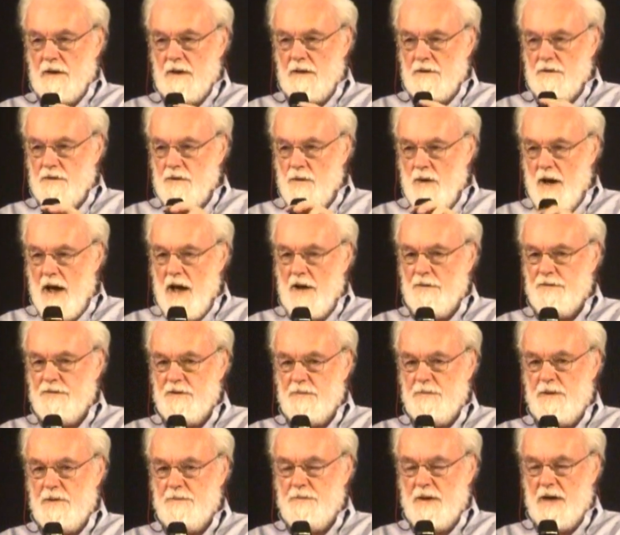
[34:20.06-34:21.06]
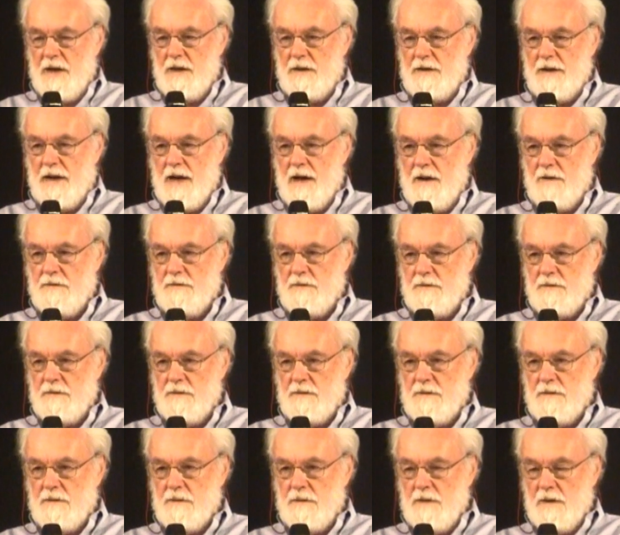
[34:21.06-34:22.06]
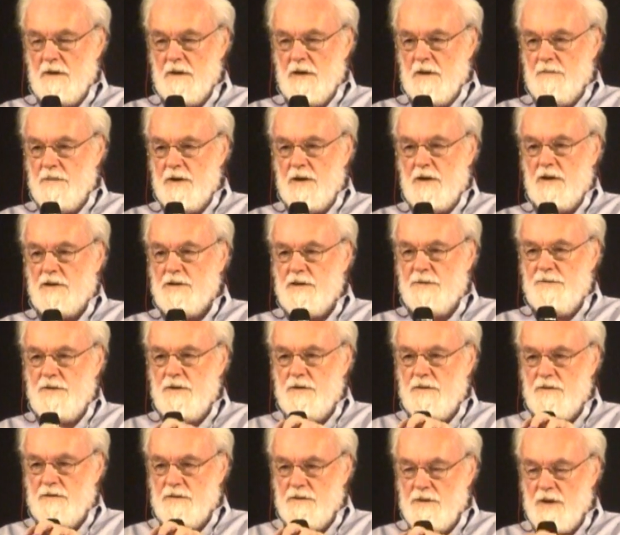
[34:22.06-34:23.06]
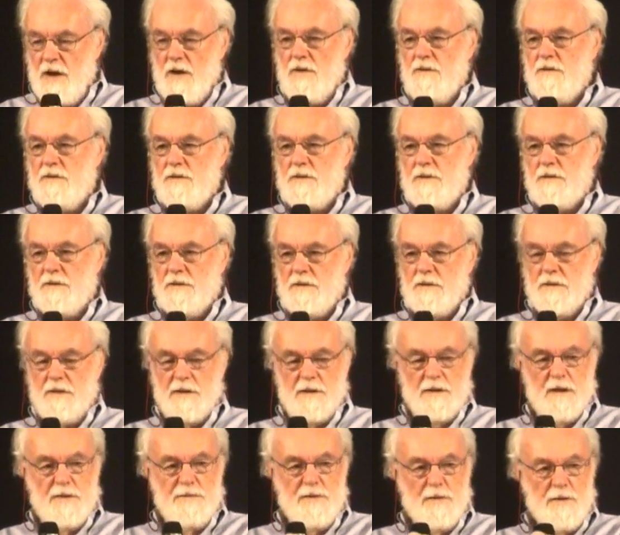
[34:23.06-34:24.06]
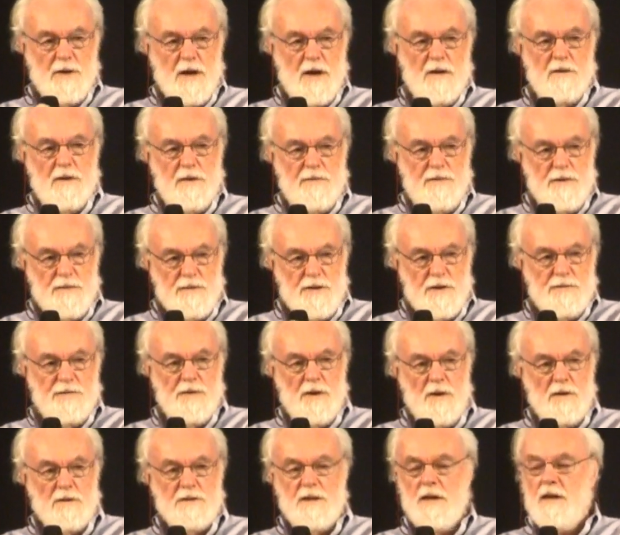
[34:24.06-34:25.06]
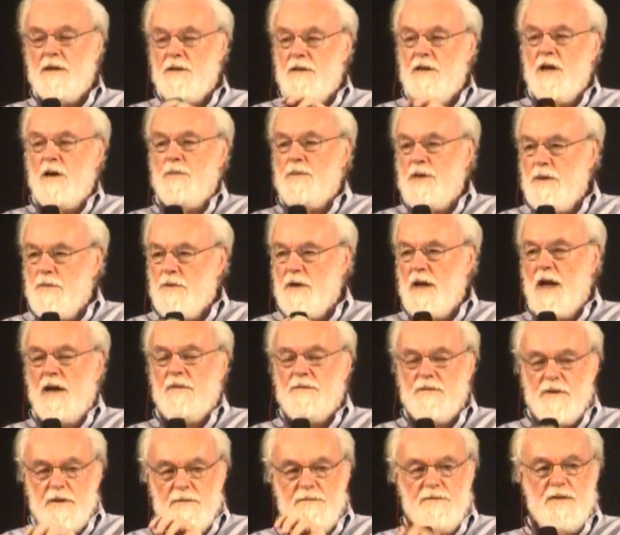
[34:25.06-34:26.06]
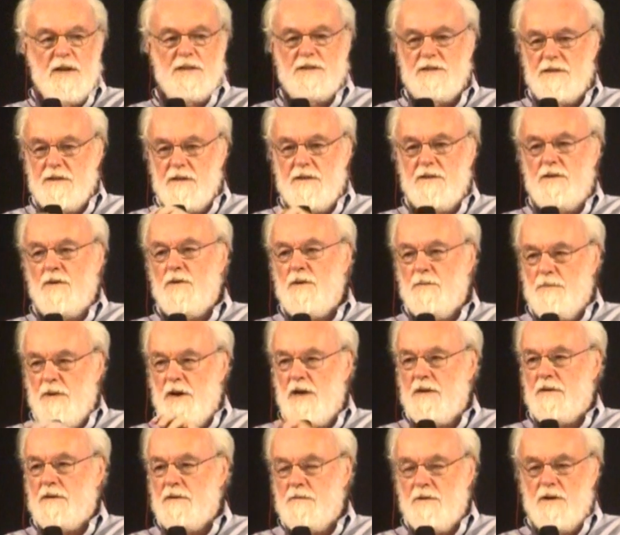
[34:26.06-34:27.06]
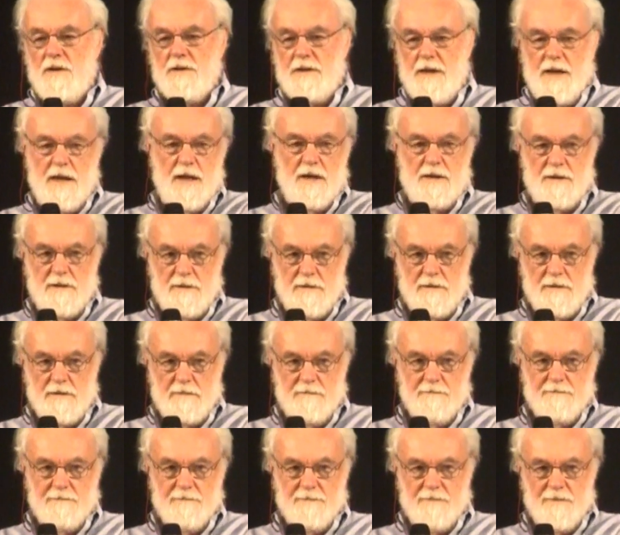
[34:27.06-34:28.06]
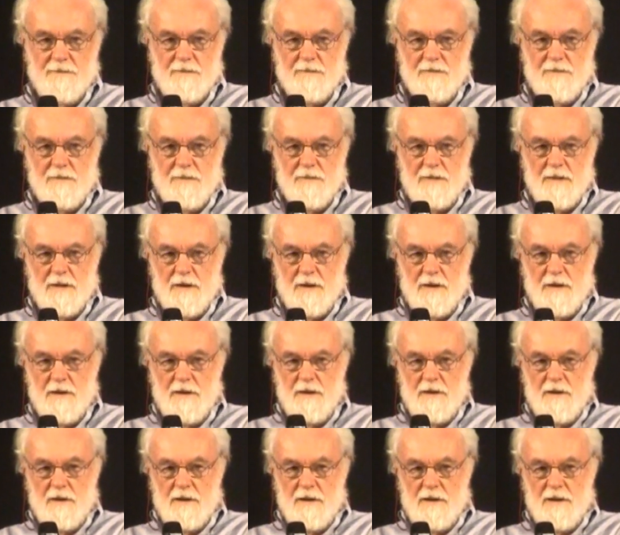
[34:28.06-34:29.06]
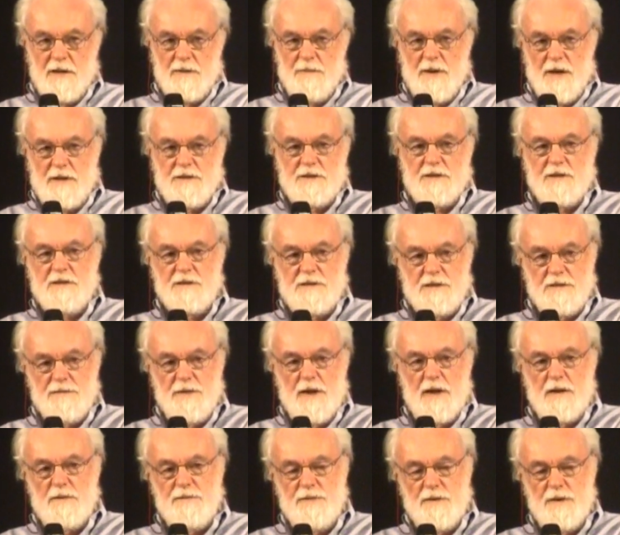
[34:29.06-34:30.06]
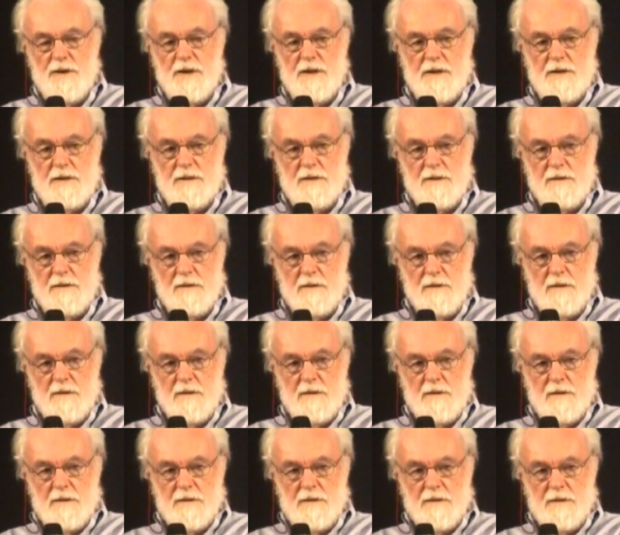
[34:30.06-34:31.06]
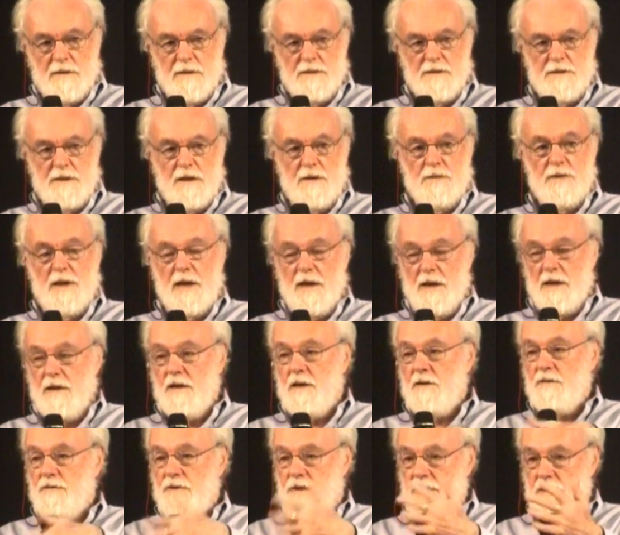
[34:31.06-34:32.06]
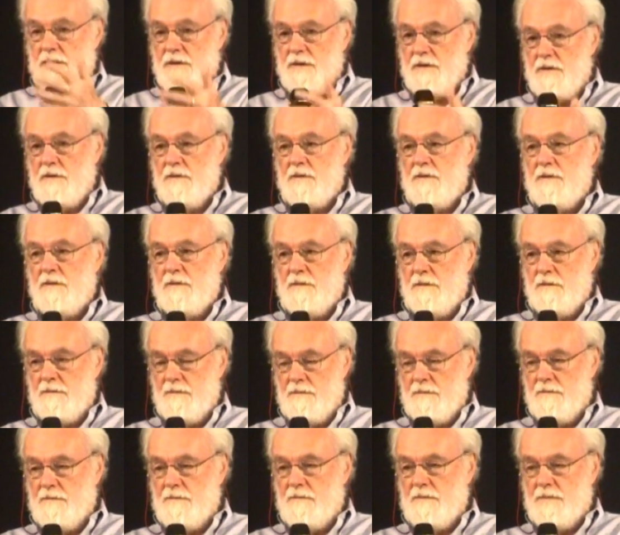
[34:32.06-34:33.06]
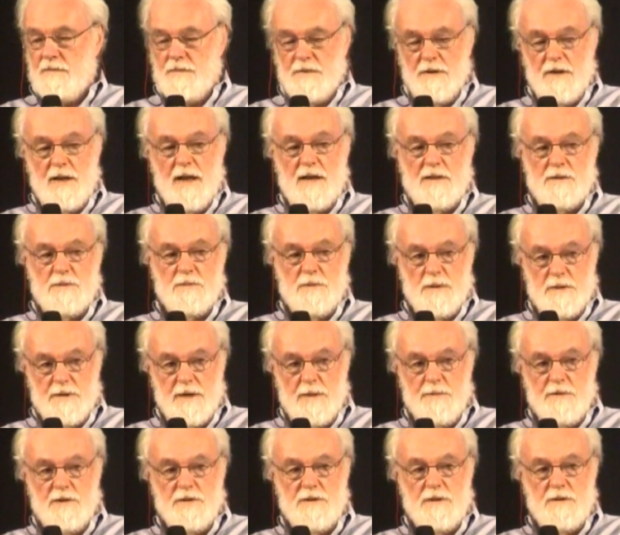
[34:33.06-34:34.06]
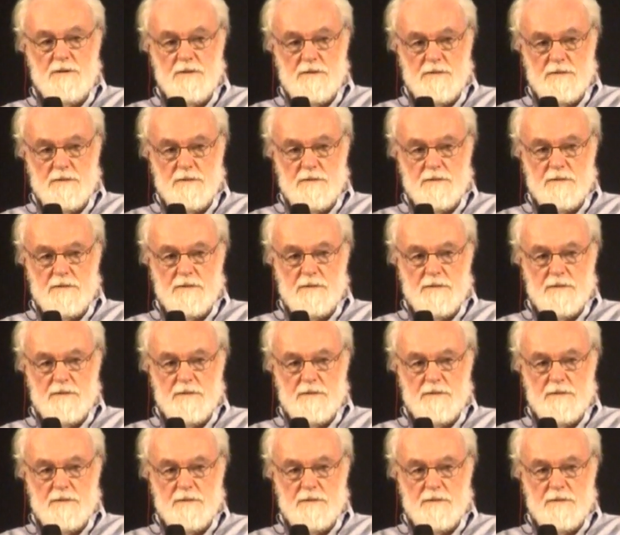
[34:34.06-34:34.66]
And you have to be bailed out because if you don't, if you default, nobody will ever invest in your part of the world again. And the Mexicans fell for it, so they agreed that's what they would do.